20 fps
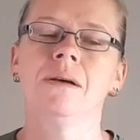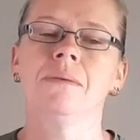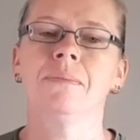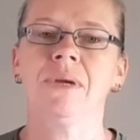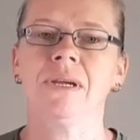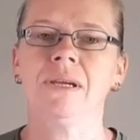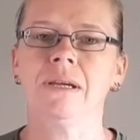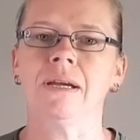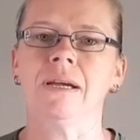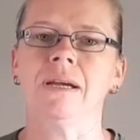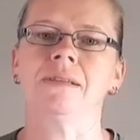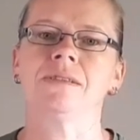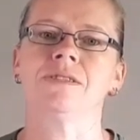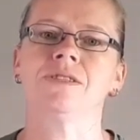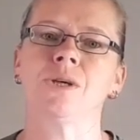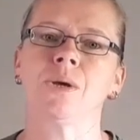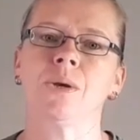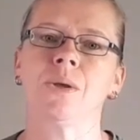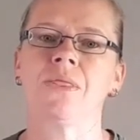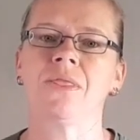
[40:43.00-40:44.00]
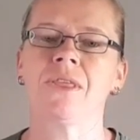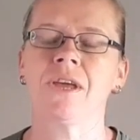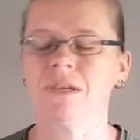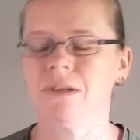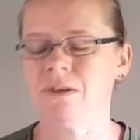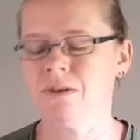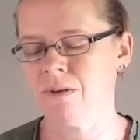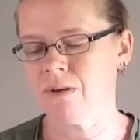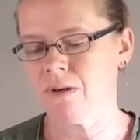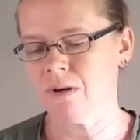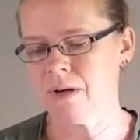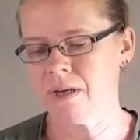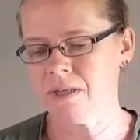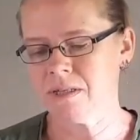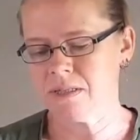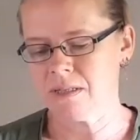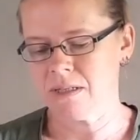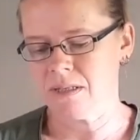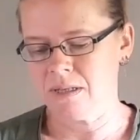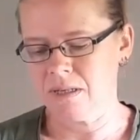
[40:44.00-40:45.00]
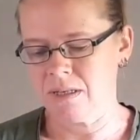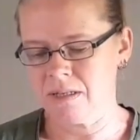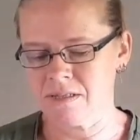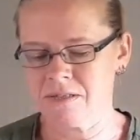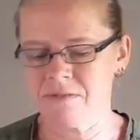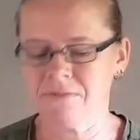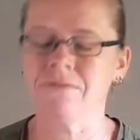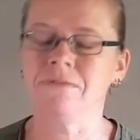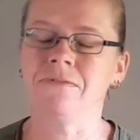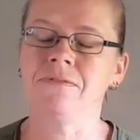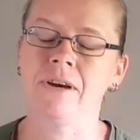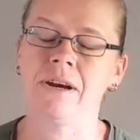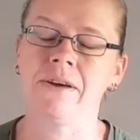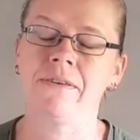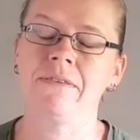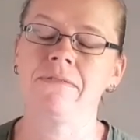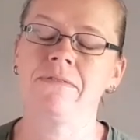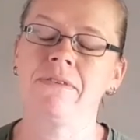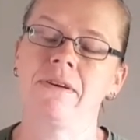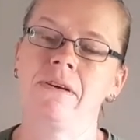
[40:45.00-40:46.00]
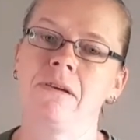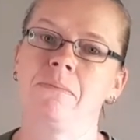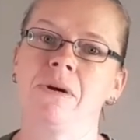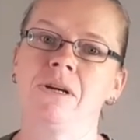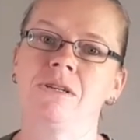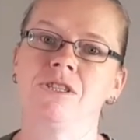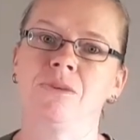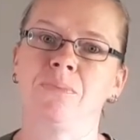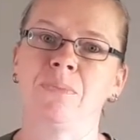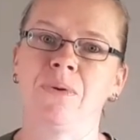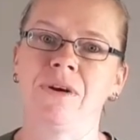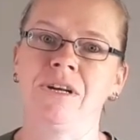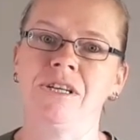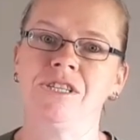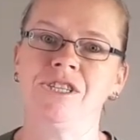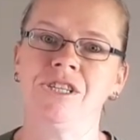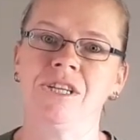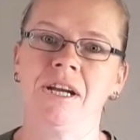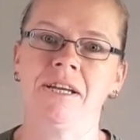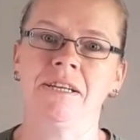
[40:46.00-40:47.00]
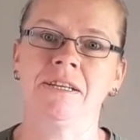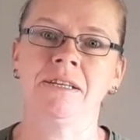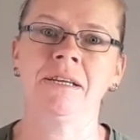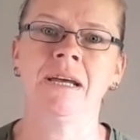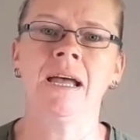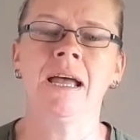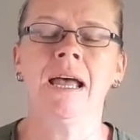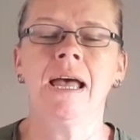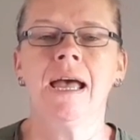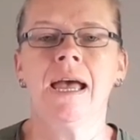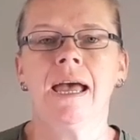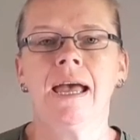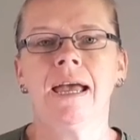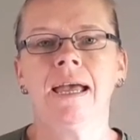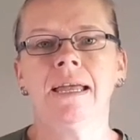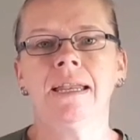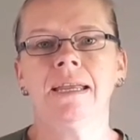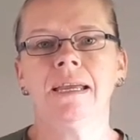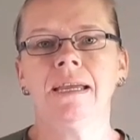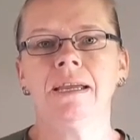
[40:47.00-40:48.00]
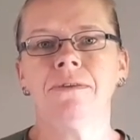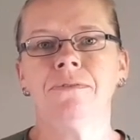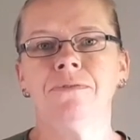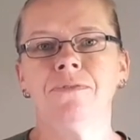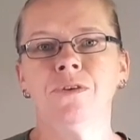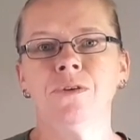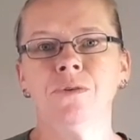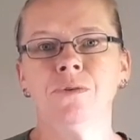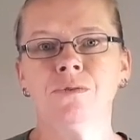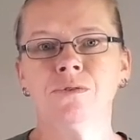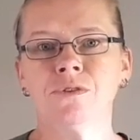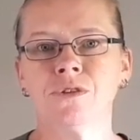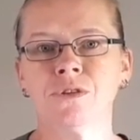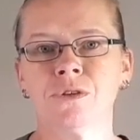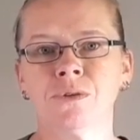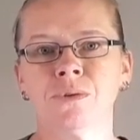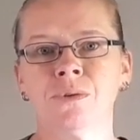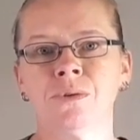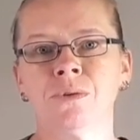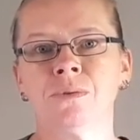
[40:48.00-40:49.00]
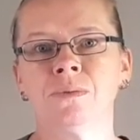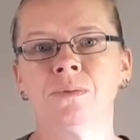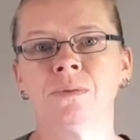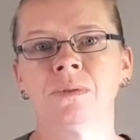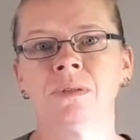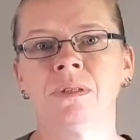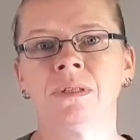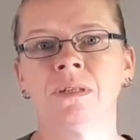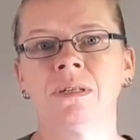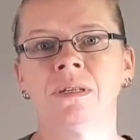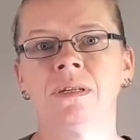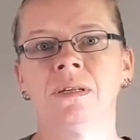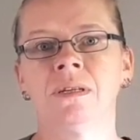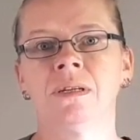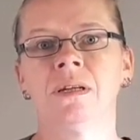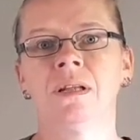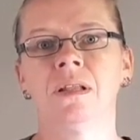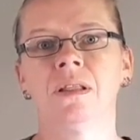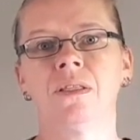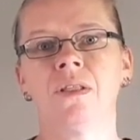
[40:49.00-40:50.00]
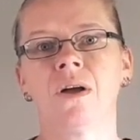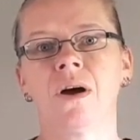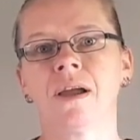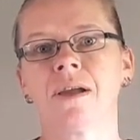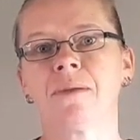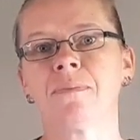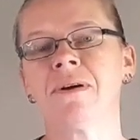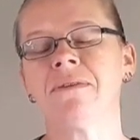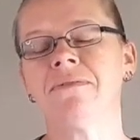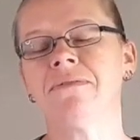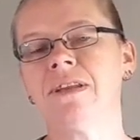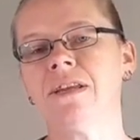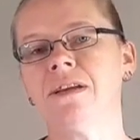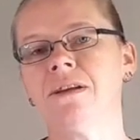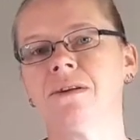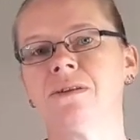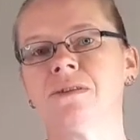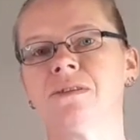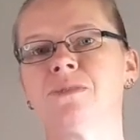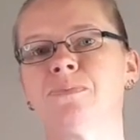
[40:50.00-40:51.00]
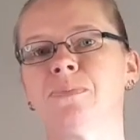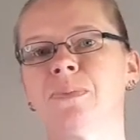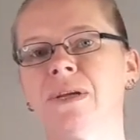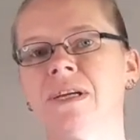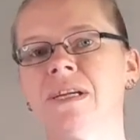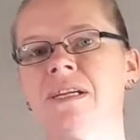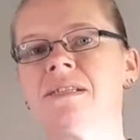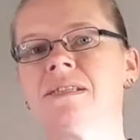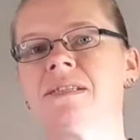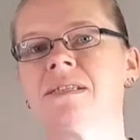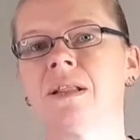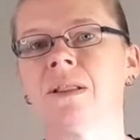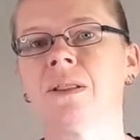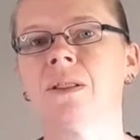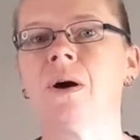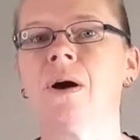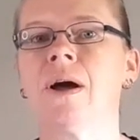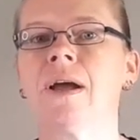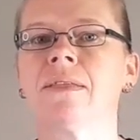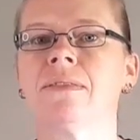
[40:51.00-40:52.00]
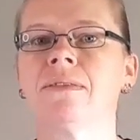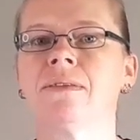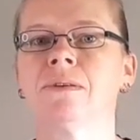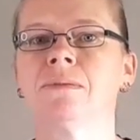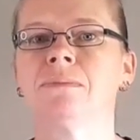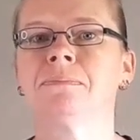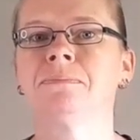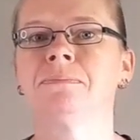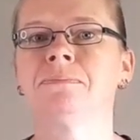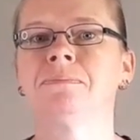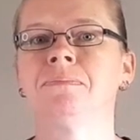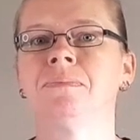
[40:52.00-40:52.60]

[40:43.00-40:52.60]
But yeah, so thank you guys. It is very, very much appreciated. And if you do like my videos, please like them,